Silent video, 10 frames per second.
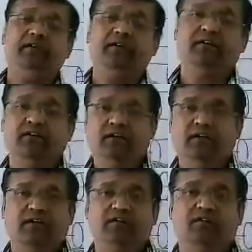Means
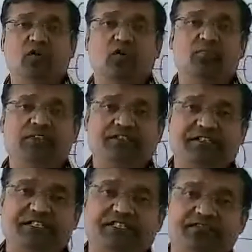that
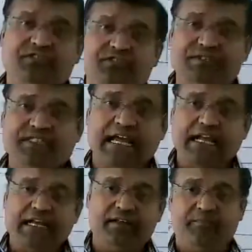the normal
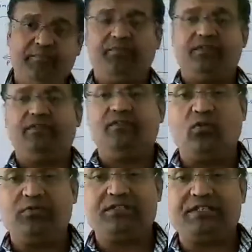stress, which means
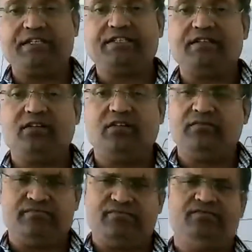that normal
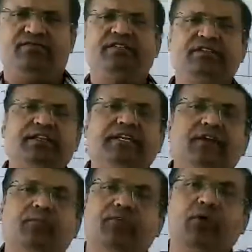stress
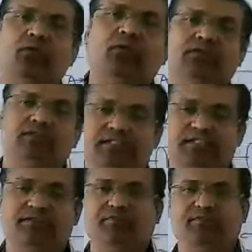generally
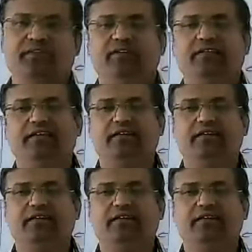occurs